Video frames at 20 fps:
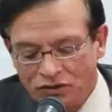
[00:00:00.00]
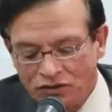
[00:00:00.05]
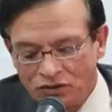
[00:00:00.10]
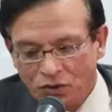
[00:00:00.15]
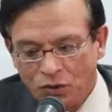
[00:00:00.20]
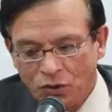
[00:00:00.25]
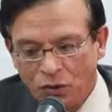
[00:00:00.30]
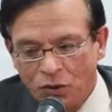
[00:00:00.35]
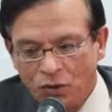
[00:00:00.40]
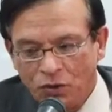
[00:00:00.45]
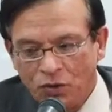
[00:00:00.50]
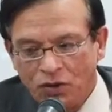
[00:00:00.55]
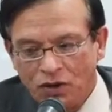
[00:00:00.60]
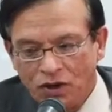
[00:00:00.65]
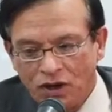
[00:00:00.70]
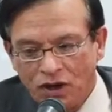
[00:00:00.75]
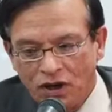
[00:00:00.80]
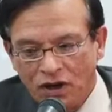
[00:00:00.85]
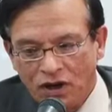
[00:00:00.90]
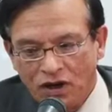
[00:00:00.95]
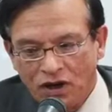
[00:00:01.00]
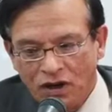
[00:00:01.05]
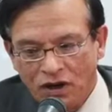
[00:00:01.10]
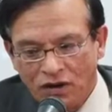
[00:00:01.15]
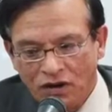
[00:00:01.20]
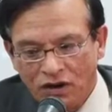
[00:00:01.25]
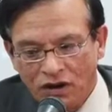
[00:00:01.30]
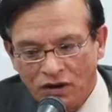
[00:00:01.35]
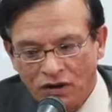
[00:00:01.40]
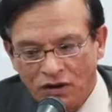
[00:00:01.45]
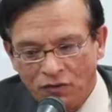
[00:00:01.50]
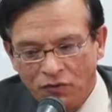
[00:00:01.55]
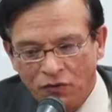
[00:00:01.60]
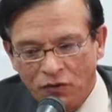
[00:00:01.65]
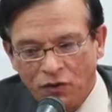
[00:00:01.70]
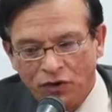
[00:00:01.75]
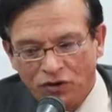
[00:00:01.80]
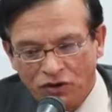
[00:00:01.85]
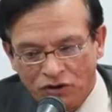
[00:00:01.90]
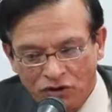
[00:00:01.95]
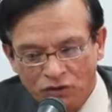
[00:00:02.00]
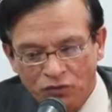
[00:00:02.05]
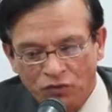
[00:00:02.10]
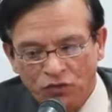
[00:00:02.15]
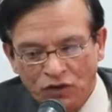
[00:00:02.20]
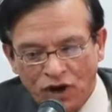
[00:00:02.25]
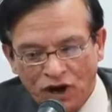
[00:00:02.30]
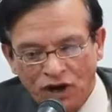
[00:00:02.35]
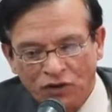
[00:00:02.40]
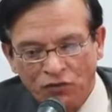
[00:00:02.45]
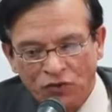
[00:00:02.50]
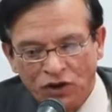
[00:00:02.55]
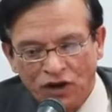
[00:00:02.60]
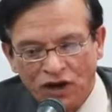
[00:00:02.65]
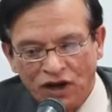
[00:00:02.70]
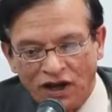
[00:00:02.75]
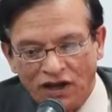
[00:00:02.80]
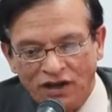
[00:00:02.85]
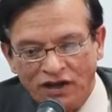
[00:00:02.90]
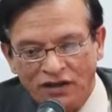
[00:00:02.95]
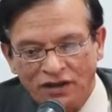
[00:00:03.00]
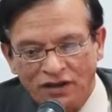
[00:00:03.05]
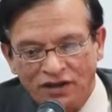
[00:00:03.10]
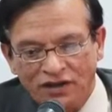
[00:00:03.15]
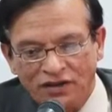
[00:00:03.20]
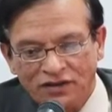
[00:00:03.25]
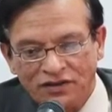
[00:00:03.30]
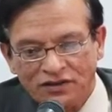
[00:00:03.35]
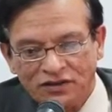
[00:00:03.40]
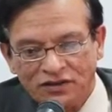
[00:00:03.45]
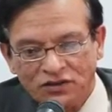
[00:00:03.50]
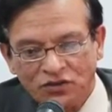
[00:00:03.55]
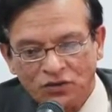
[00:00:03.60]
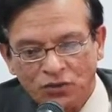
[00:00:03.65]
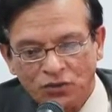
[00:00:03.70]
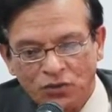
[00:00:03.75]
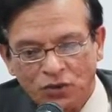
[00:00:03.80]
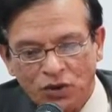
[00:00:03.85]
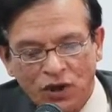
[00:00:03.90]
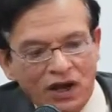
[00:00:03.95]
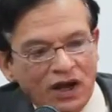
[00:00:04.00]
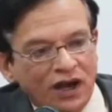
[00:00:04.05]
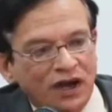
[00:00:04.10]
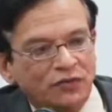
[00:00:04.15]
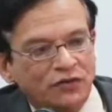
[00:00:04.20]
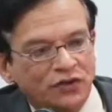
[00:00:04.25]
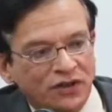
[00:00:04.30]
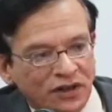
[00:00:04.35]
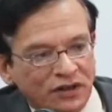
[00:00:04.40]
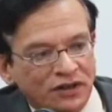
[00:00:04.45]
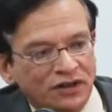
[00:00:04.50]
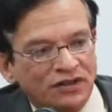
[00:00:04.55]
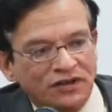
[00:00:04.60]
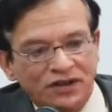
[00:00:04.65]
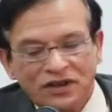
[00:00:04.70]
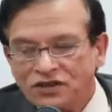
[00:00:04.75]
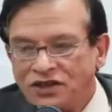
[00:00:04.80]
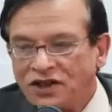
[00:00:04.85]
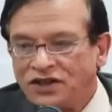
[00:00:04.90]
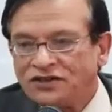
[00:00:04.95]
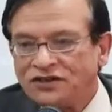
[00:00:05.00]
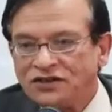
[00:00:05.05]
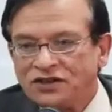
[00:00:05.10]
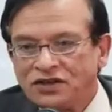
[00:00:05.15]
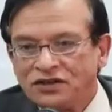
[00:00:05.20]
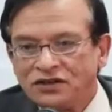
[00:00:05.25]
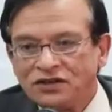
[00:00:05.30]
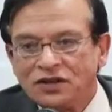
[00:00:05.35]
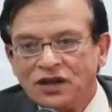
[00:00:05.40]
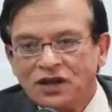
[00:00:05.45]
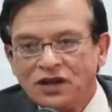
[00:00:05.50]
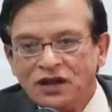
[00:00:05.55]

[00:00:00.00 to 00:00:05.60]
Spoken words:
So what I would like is to have certain suggestions